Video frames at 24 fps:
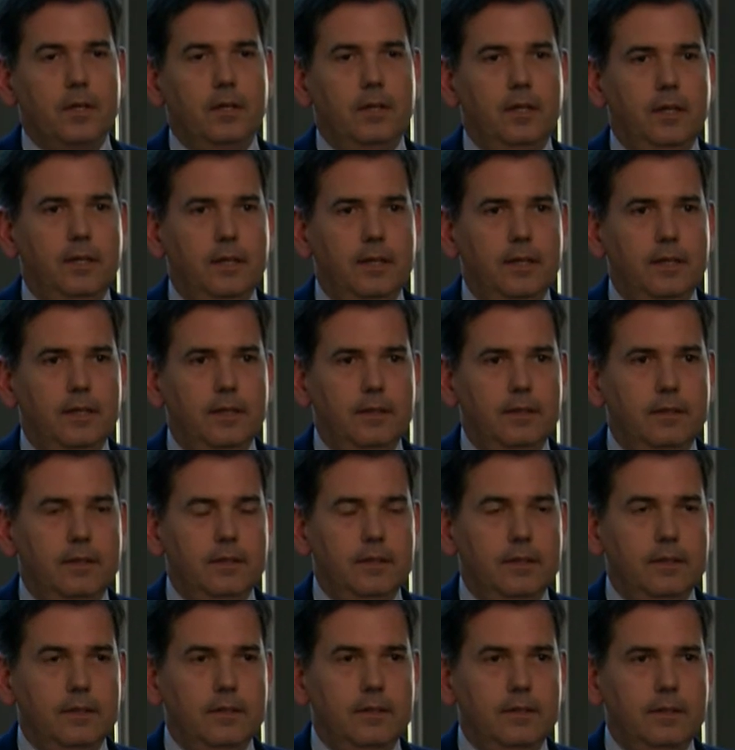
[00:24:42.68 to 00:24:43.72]

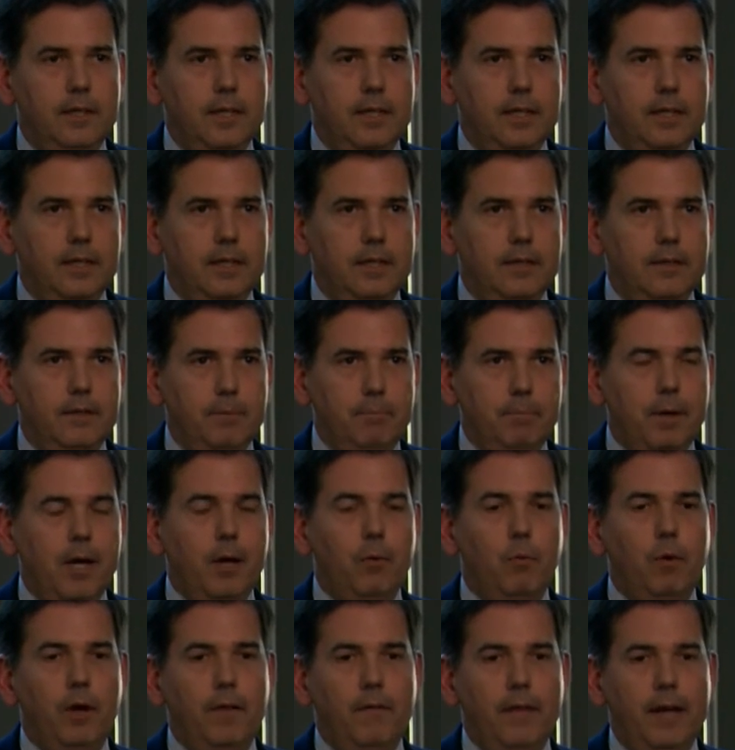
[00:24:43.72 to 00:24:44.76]
the
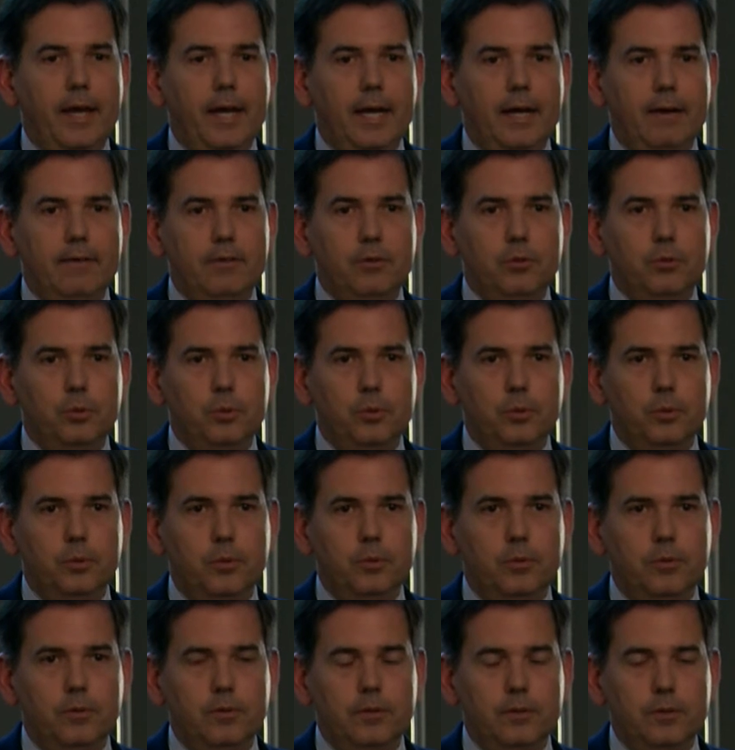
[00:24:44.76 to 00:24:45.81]
power they have
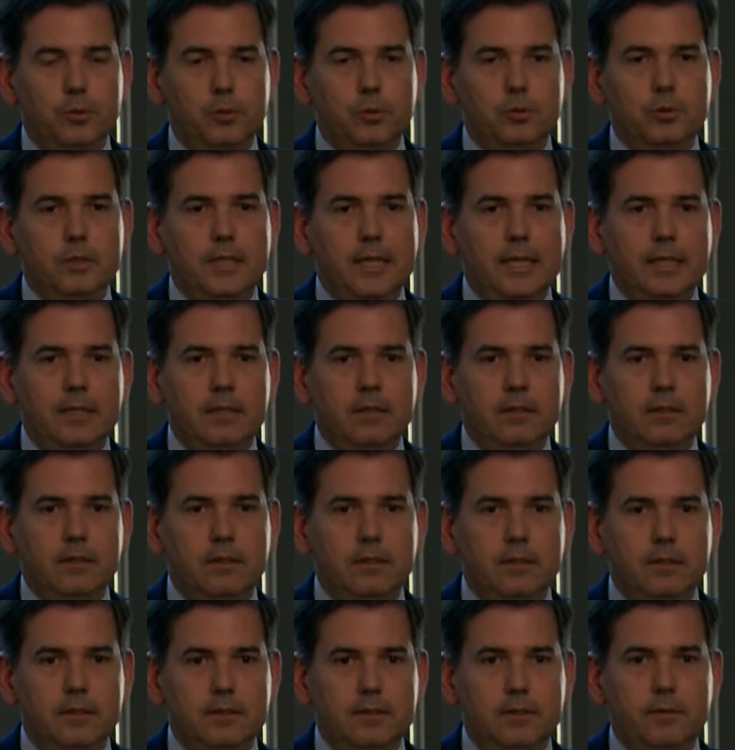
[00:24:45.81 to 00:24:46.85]
to
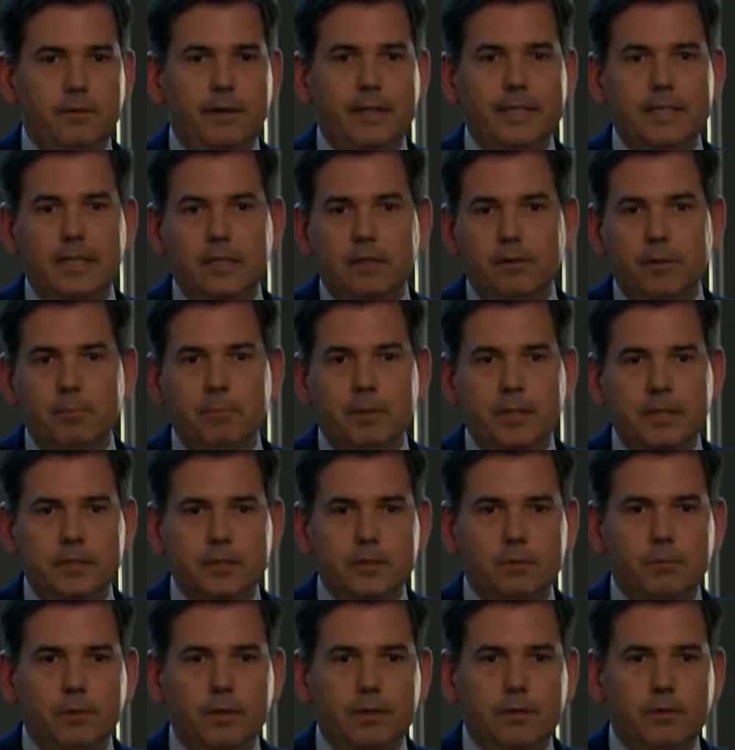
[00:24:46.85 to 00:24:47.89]
sign trade
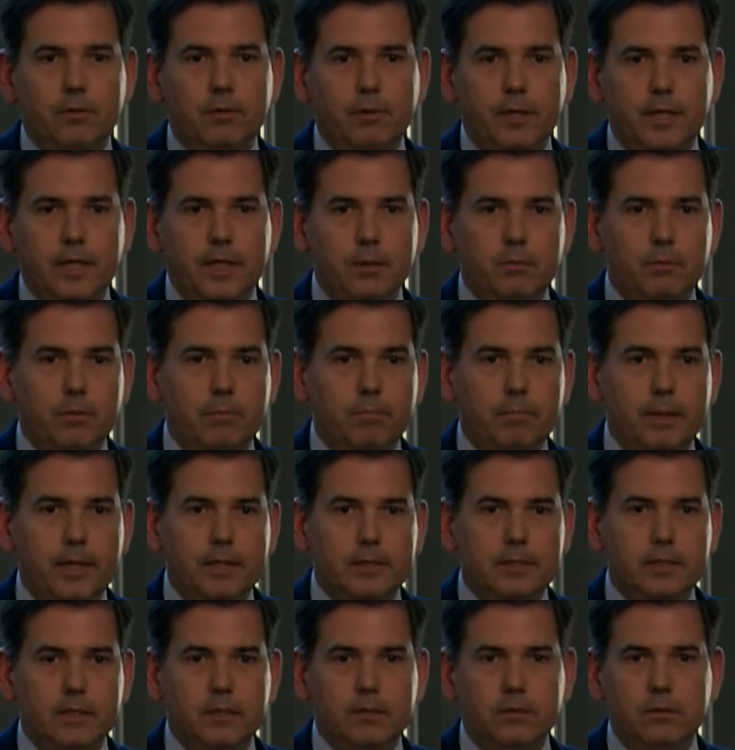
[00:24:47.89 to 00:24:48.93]
agreements with Korea, with
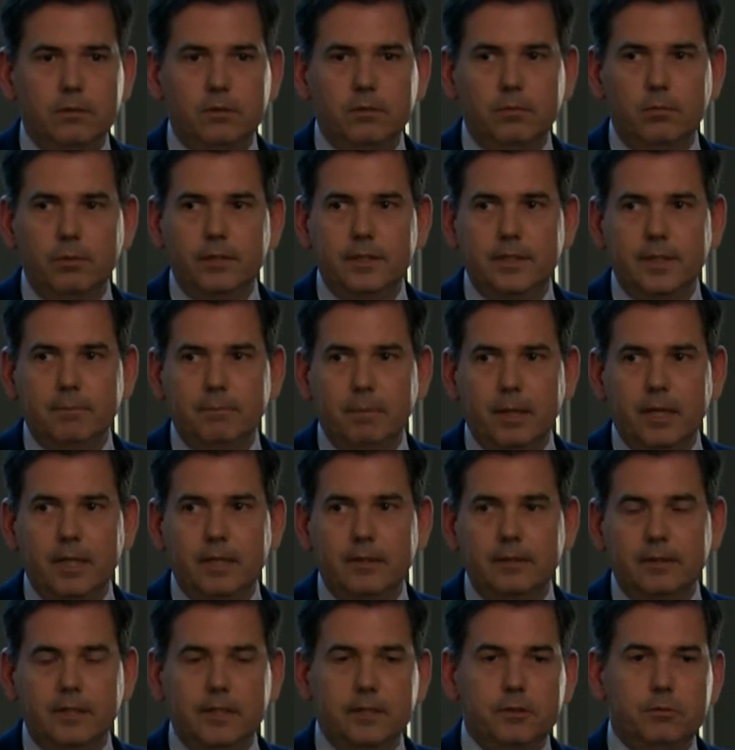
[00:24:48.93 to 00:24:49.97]
Mexico, with
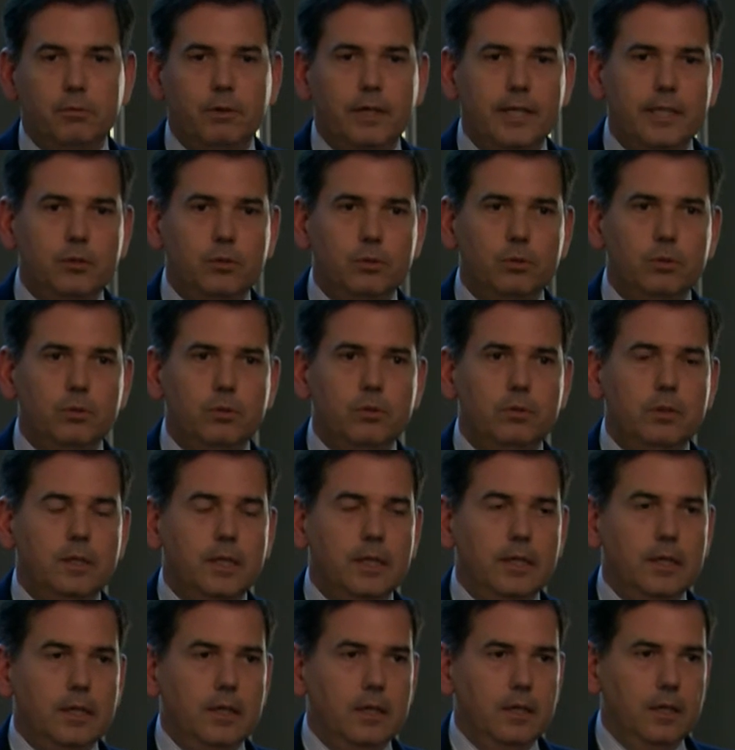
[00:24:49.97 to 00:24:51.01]
Japan. They tried to
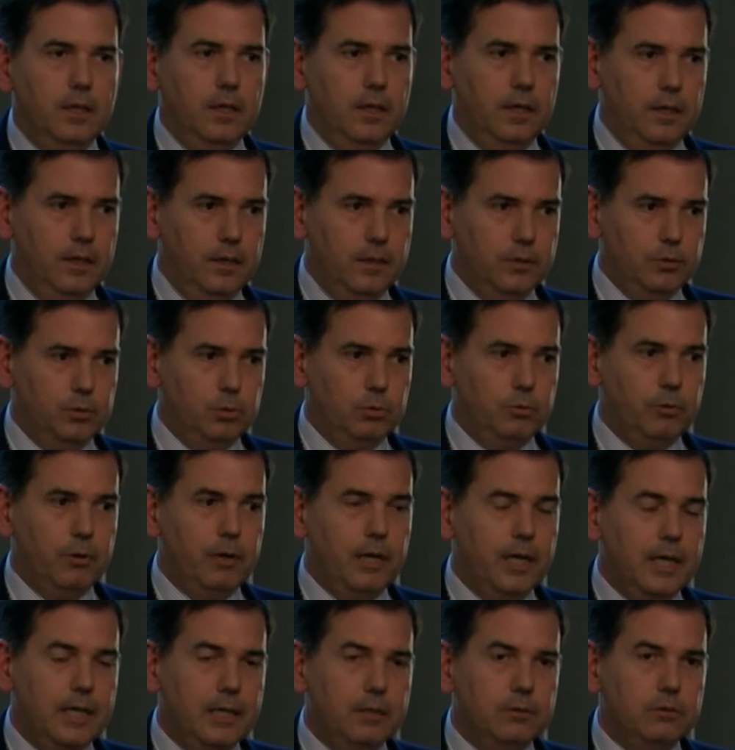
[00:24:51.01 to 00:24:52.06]

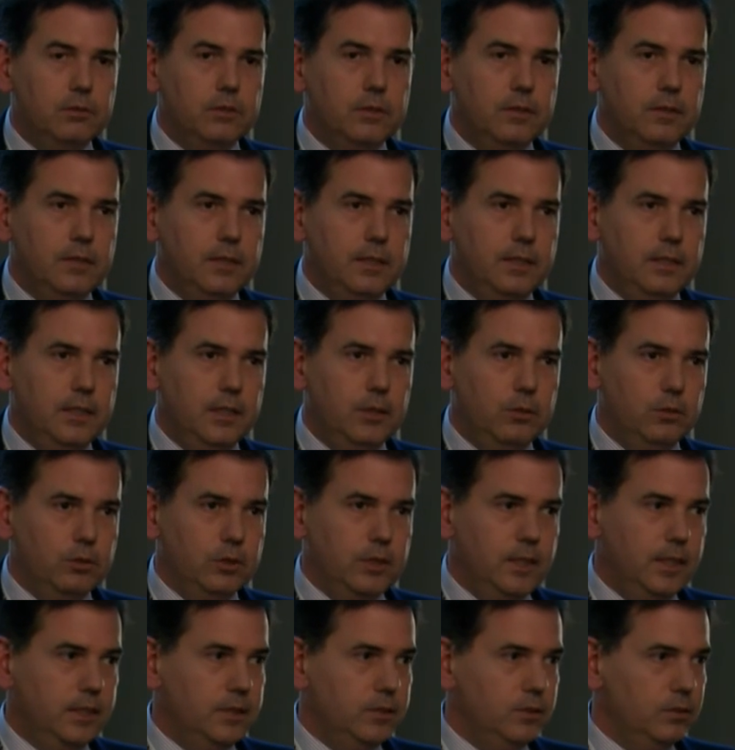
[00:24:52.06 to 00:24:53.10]
relaunch the
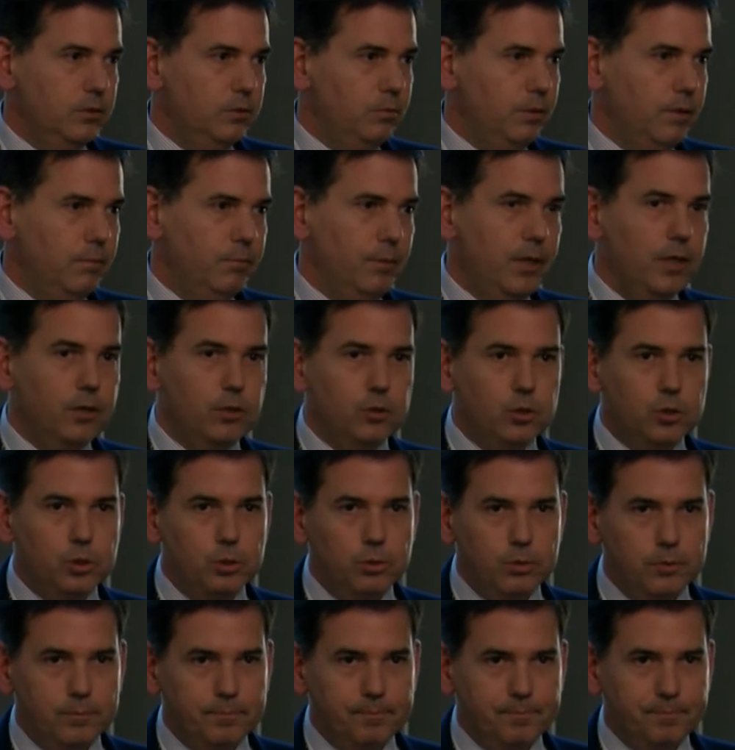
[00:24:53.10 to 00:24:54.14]
negotiations with
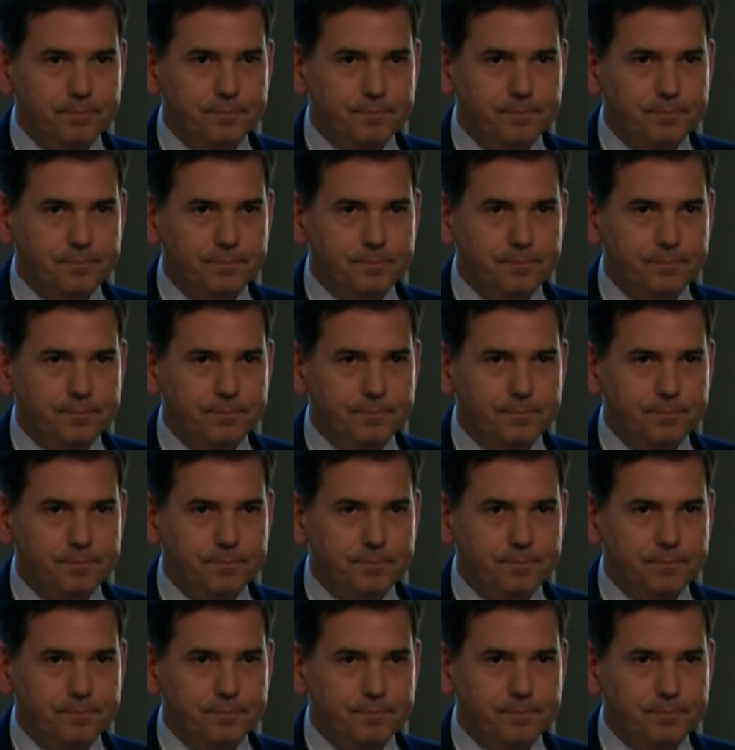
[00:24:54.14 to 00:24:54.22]
Mercosur.